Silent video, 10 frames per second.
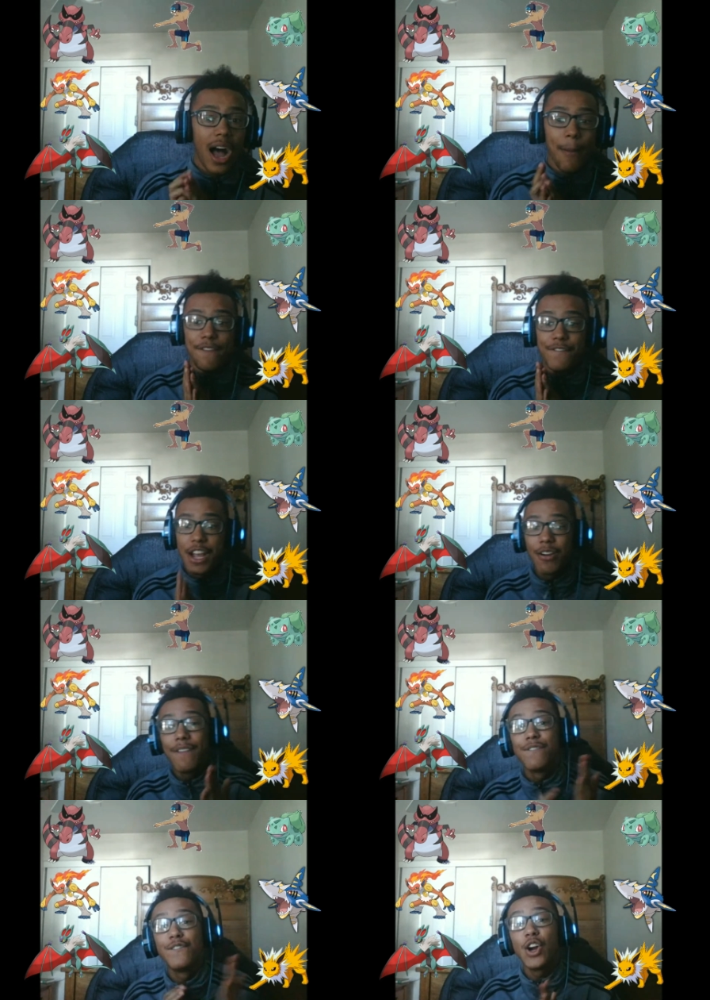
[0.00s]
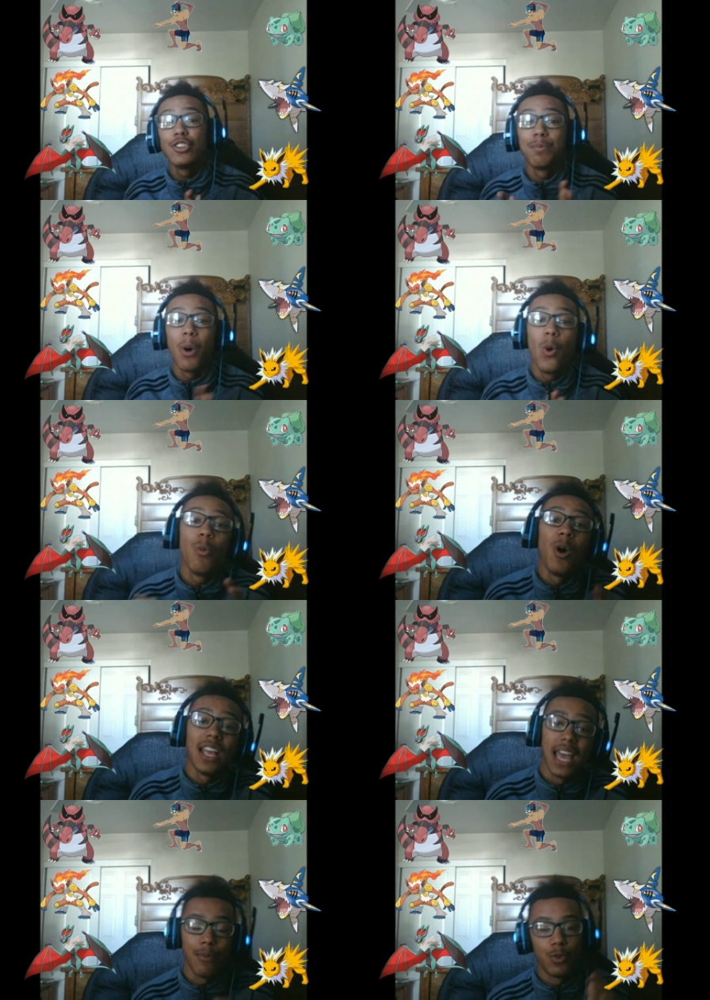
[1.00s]
My very first Pokemon
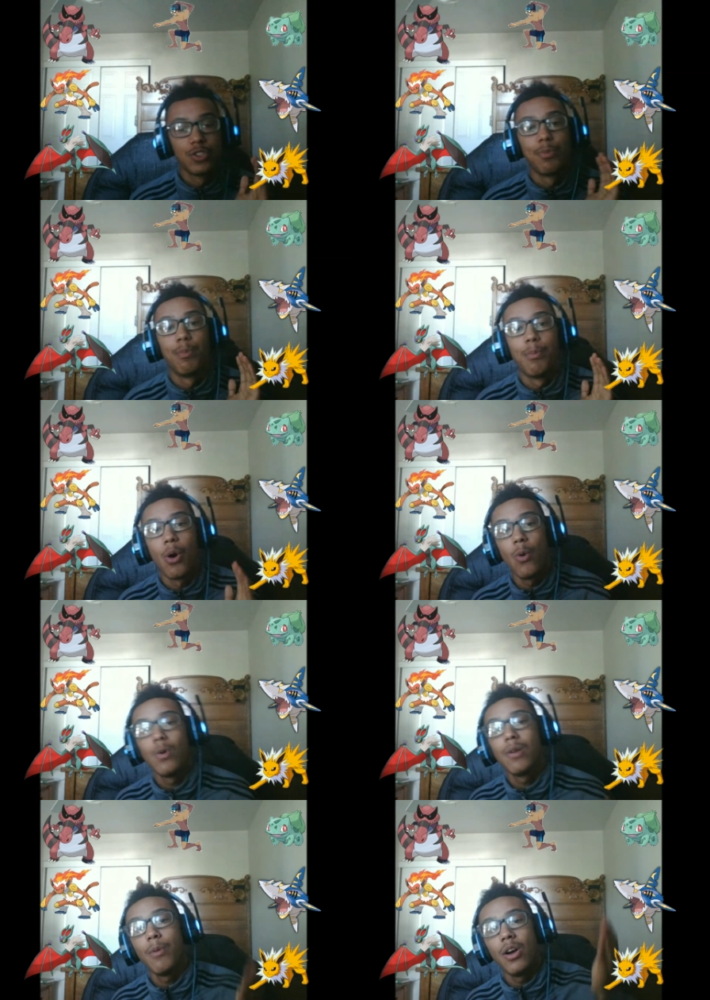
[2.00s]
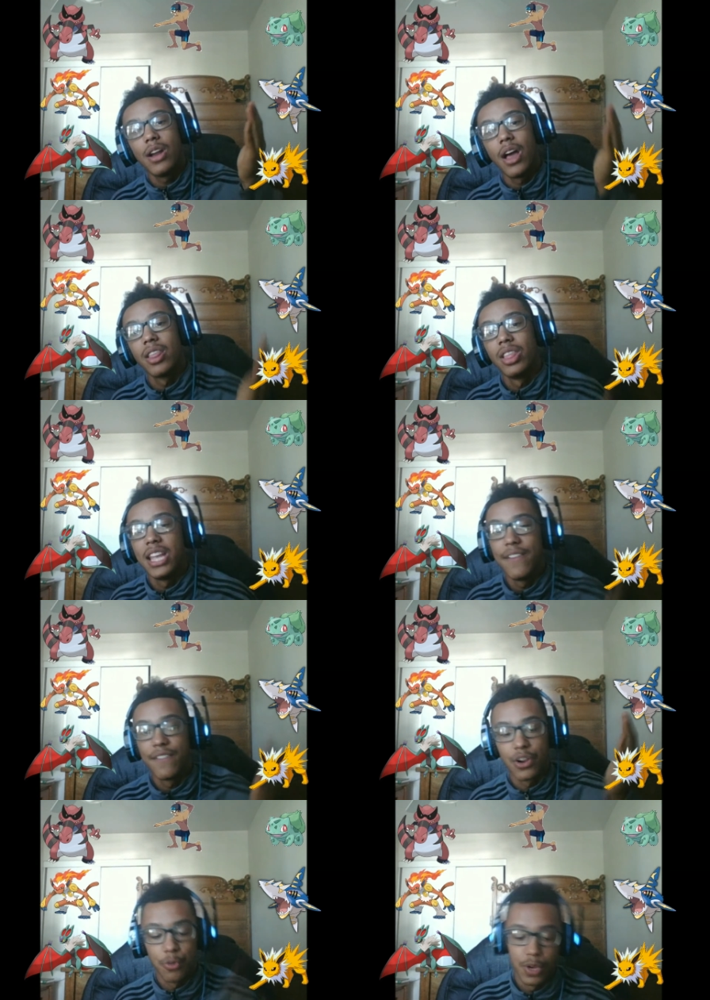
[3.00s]
game was Pokemon Leaf
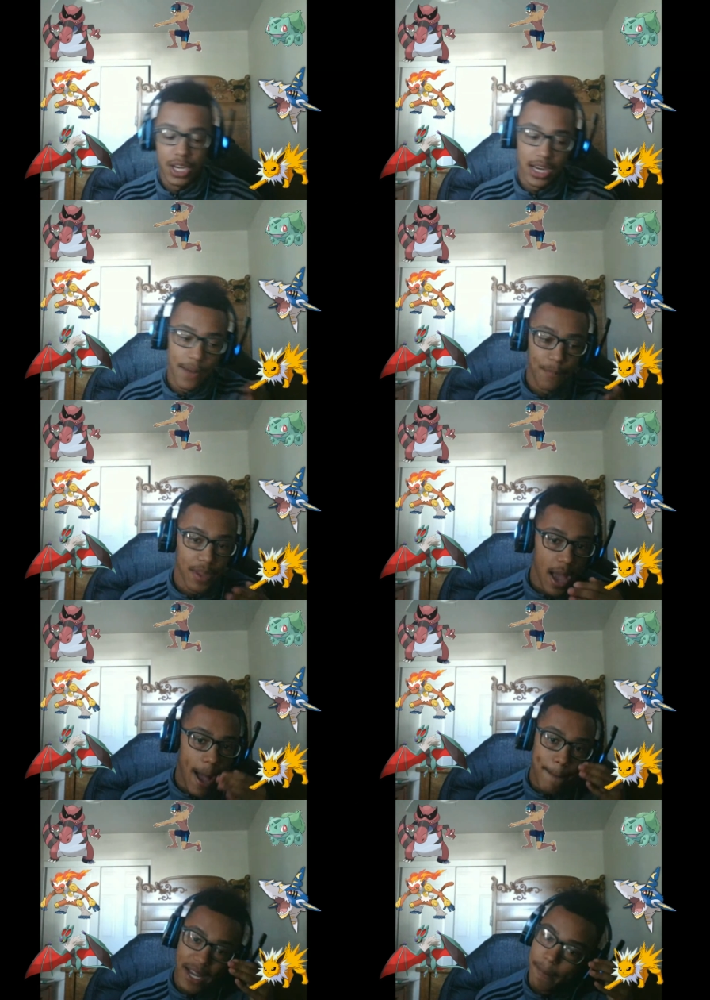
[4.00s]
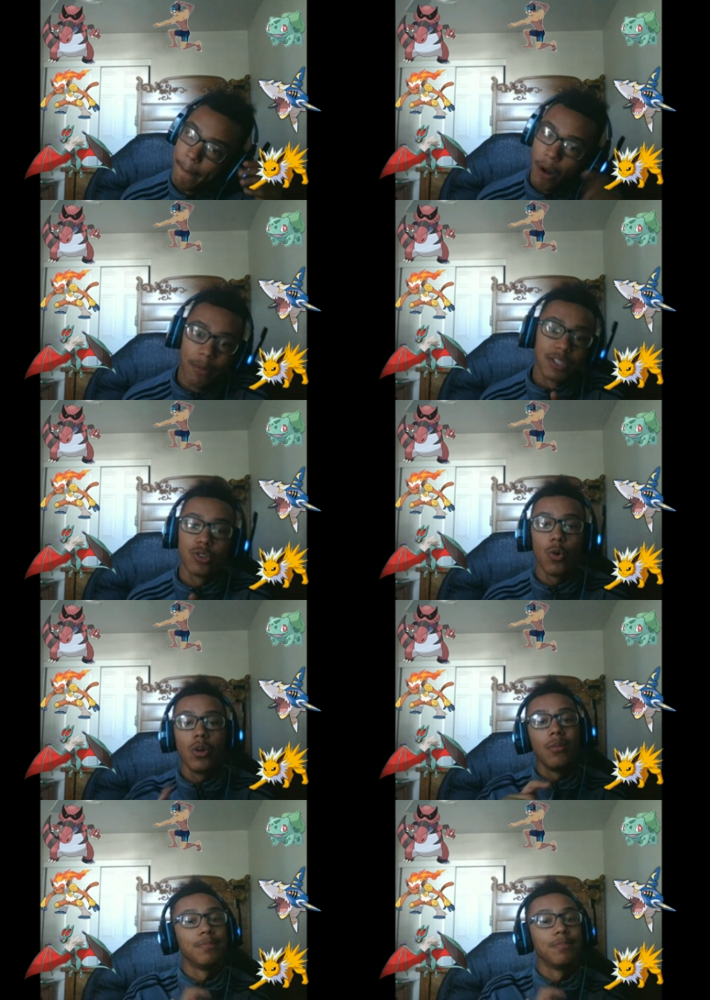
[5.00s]
Green. I picked Bulbasaur,